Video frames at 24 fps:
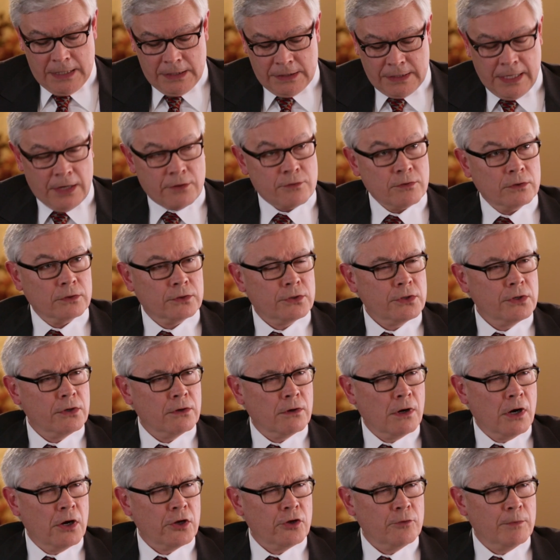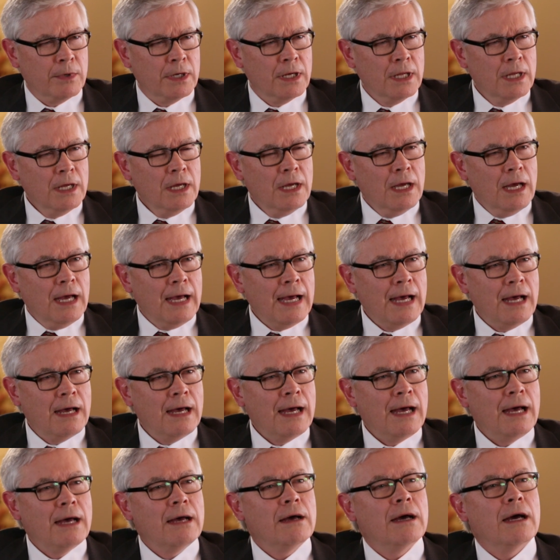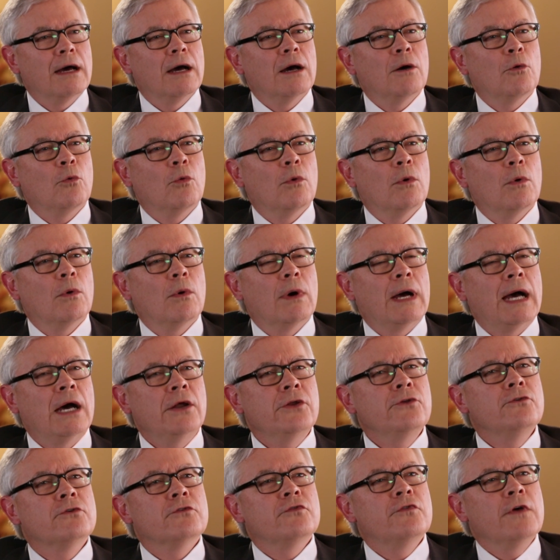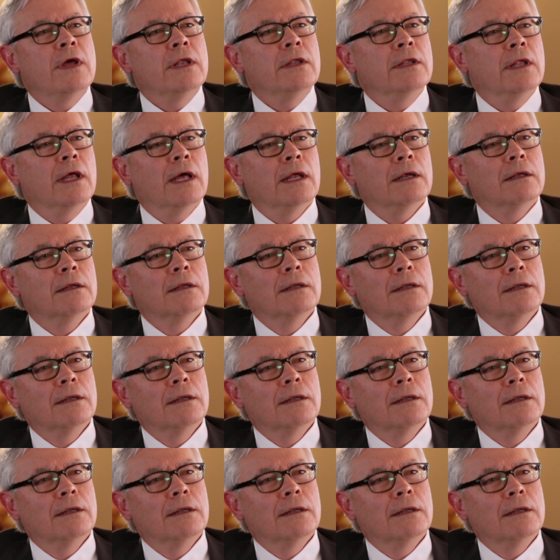central to your argument. How do you defend that?